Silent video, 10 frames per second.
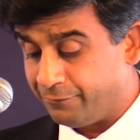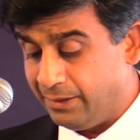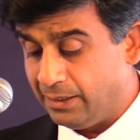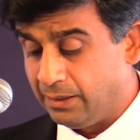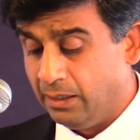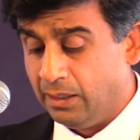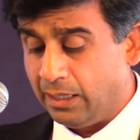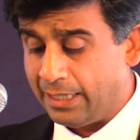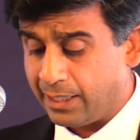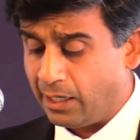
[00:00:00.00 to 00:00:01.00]
I feel
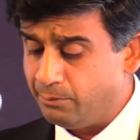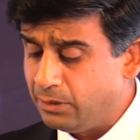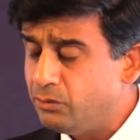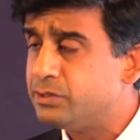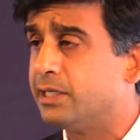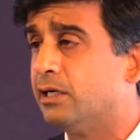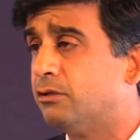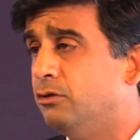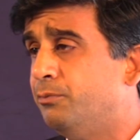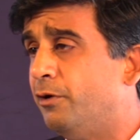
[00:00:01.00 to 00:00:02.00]
like I'm
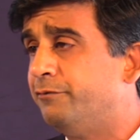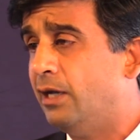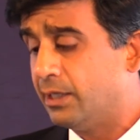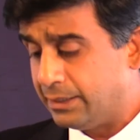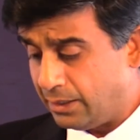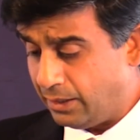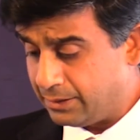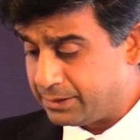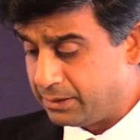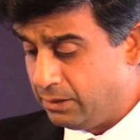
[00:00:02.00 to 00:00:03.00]
losing a group of young
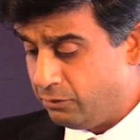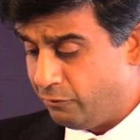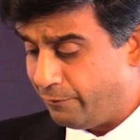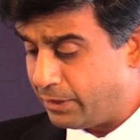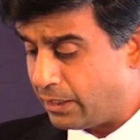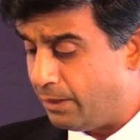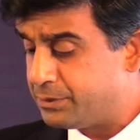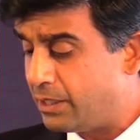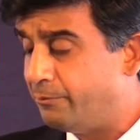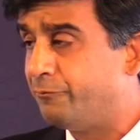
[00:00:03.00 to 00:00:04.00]
adults who have
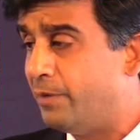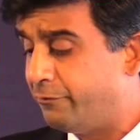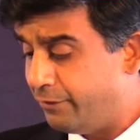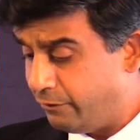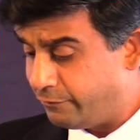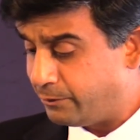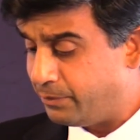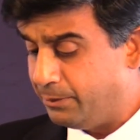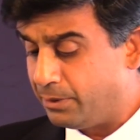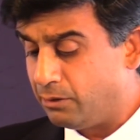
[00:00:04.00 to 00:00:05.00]
become some of my
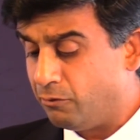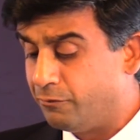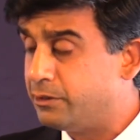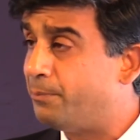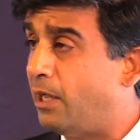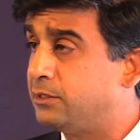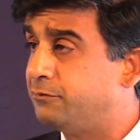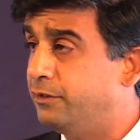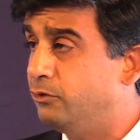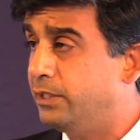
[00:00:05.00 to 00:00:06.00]
favorite people over the
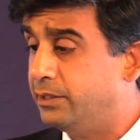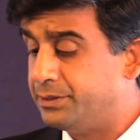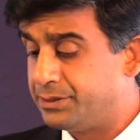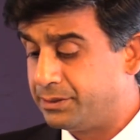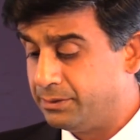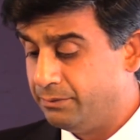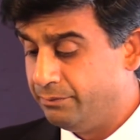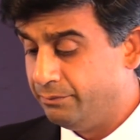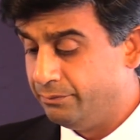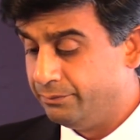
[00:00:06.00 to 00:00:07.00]
past few years.
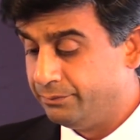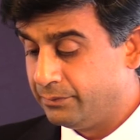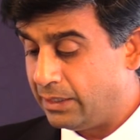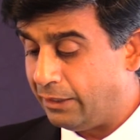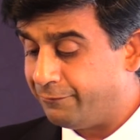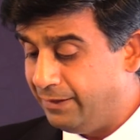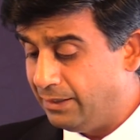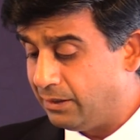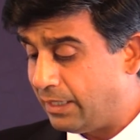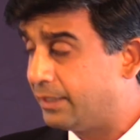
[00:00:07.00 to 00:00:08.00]
I
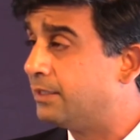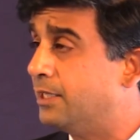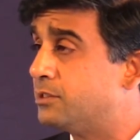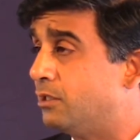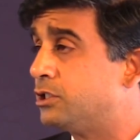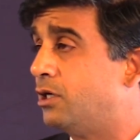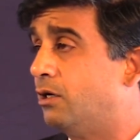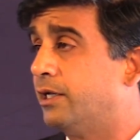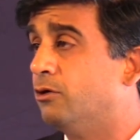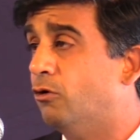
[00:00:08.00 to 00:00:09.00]
feel like things are
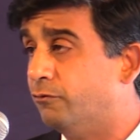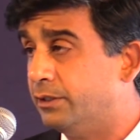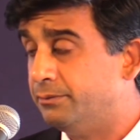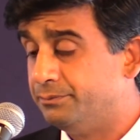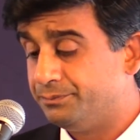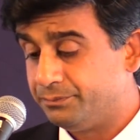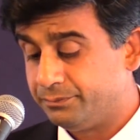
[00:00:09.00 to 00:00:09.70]
starting over.